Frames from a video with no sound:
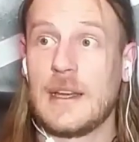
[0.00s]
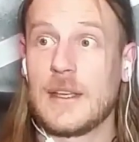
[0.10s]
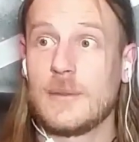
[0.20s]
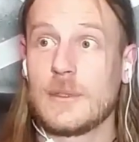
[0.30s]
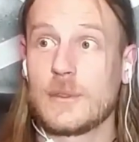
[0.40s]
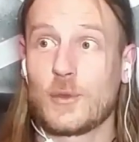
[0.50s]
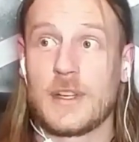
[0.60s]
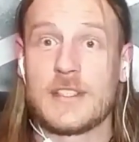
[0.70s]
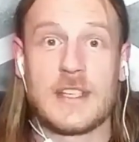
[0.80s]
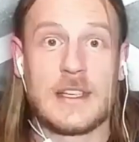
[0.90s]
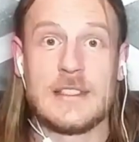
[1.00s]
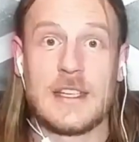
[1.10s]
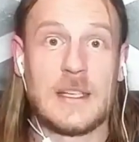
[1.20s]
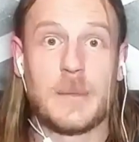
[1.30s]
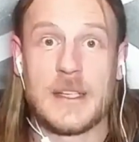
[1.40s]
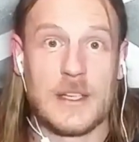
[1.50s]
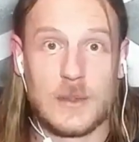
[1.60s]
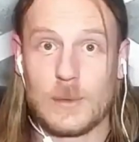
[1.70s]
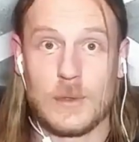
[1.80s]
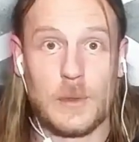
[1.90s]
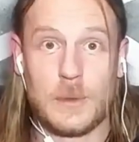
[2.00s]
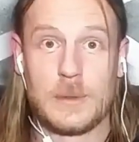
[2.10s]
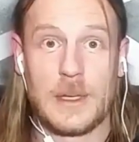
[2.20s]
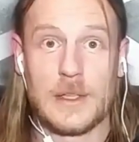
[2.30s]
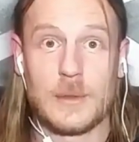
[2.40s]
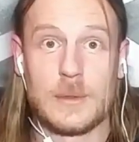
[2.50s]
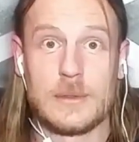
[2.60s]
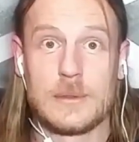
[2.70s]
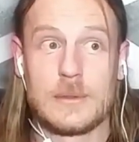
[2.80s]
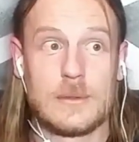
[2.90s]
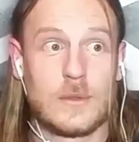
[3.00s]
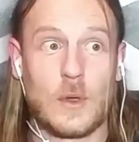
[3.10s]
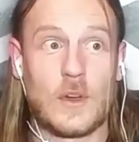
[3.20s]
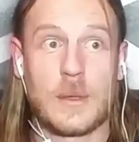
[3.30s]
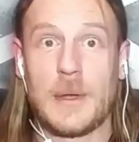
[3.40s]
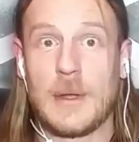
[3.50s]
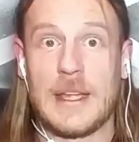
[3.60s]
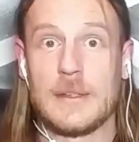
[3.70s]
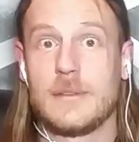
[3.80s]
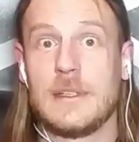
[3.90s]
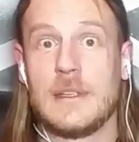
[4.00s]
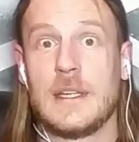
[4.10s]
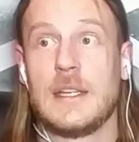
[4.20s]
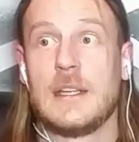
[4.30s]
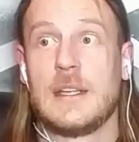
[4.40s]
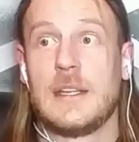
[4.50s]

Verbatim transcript: i don't criticize anybody i don't know i don't talk about anything